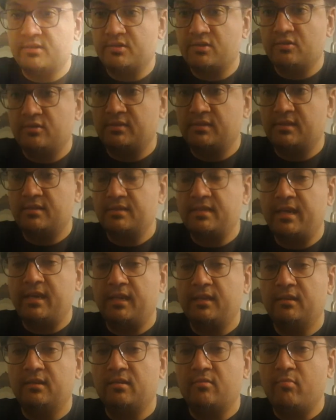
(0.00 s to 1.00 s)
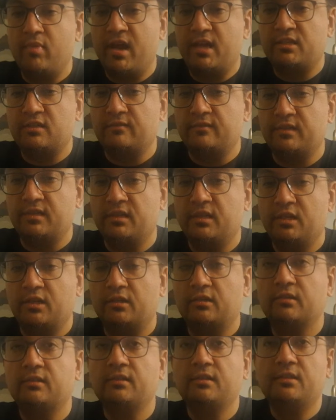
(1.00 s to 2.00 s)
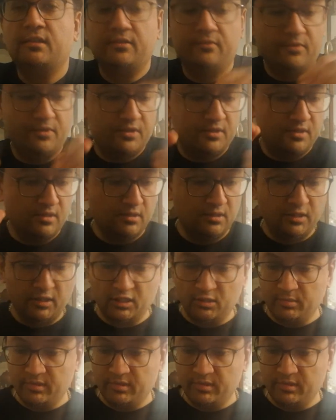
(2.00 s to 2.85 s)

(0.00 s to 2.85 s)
so it's the second batch of the year, which is a little